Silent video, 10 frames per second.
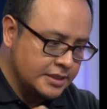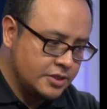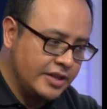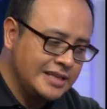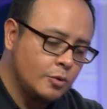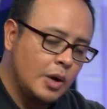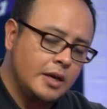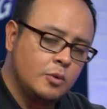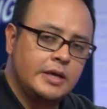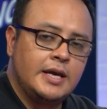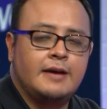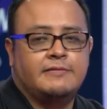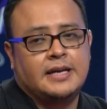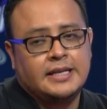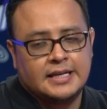So that's why we have
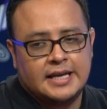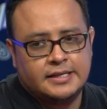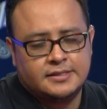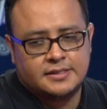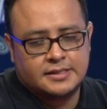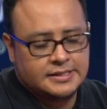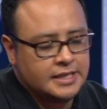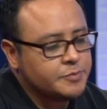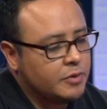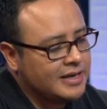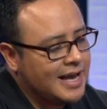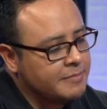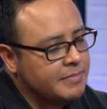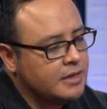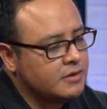analyzed six point
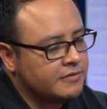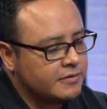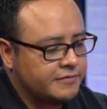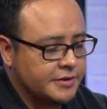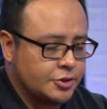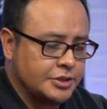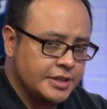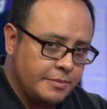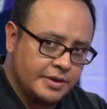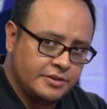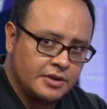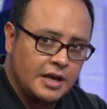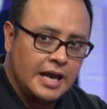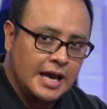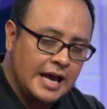nine million of feature snippets,
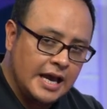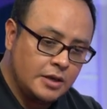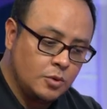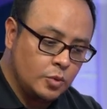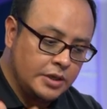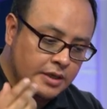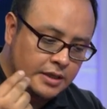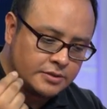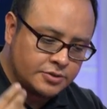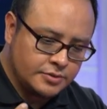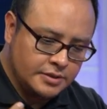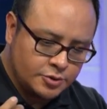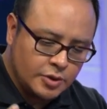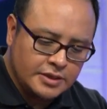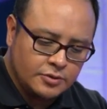and we tr
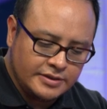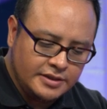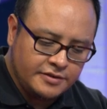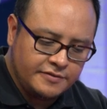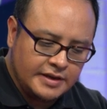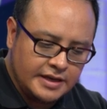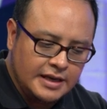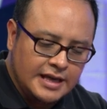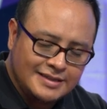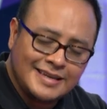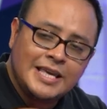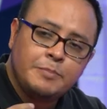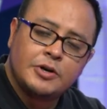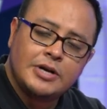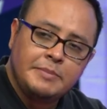try to identify the key
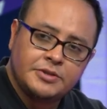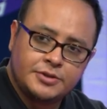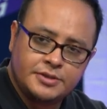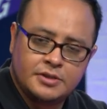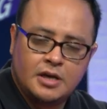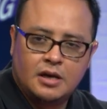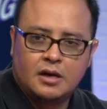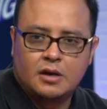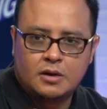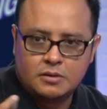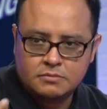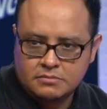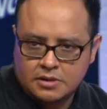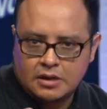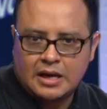parameters
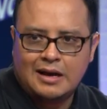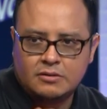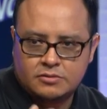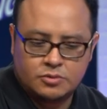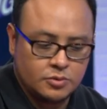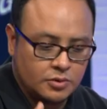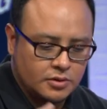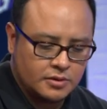on how to